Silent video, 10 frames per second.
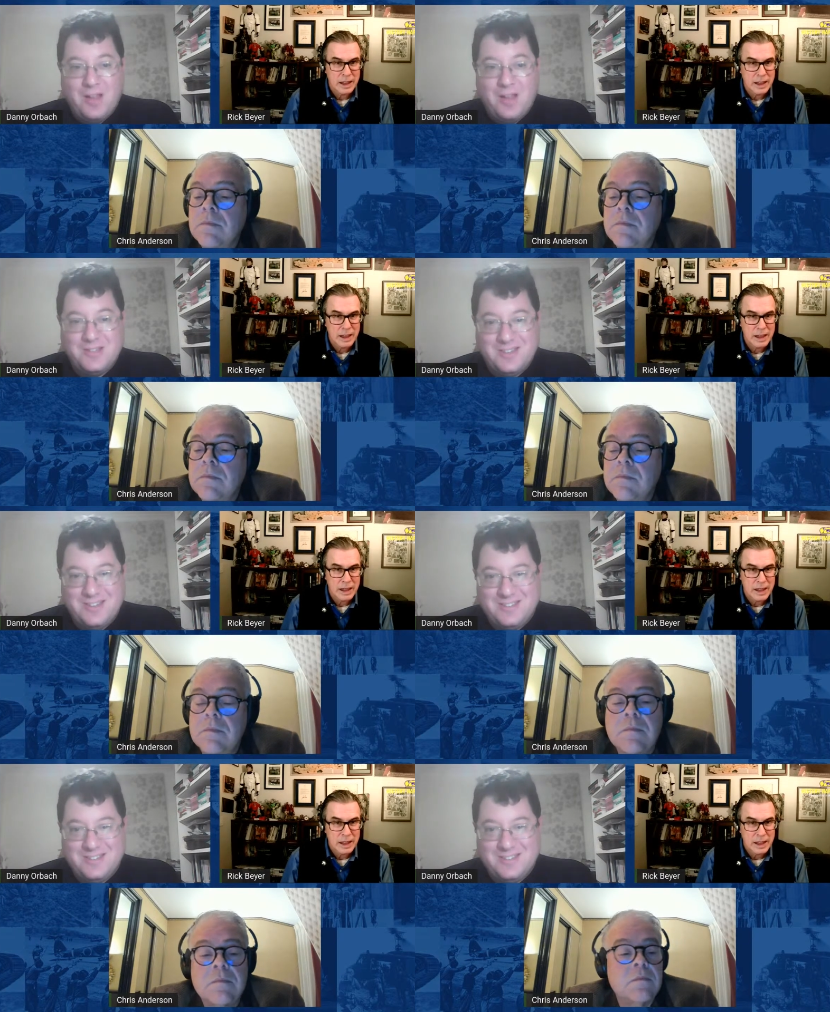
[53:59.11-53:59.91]

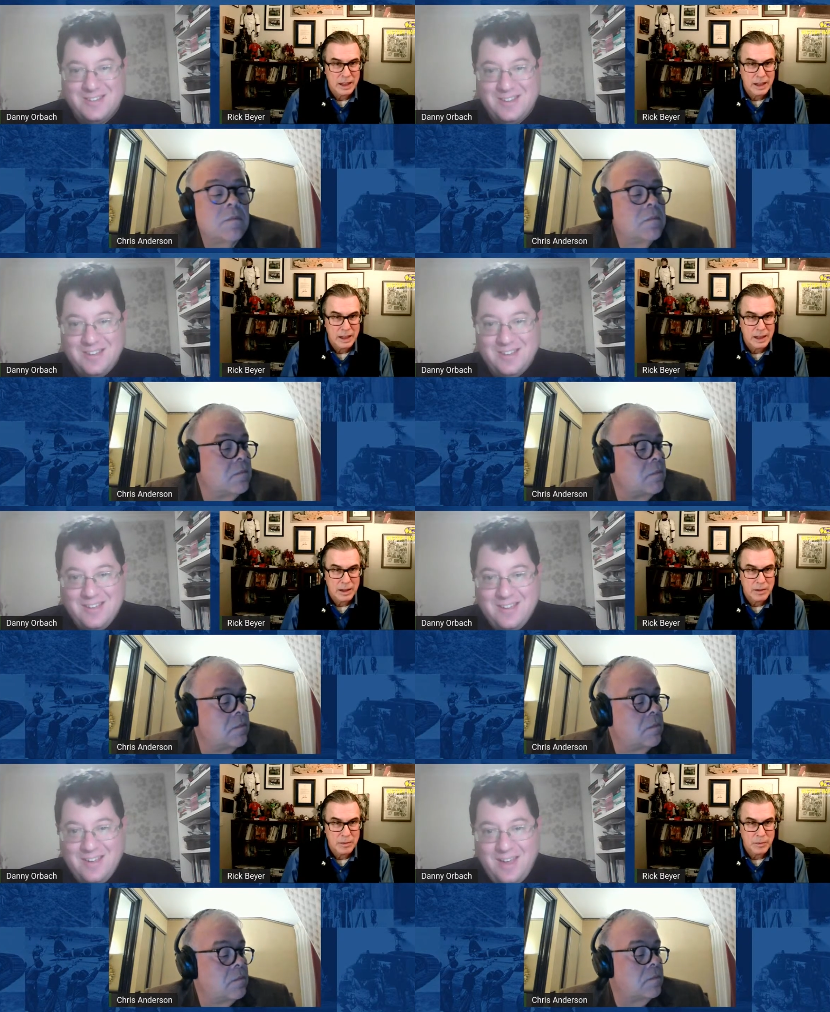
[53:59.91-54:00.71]
Speaker 1: Nazi is
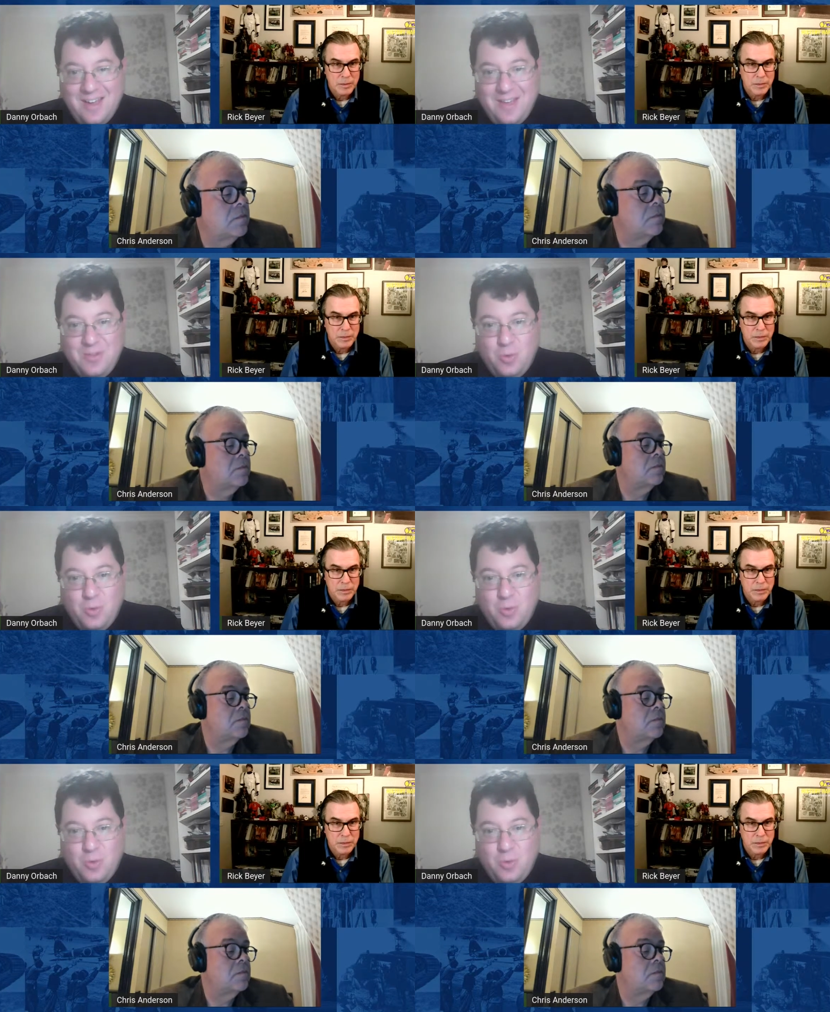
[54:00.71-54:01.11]
and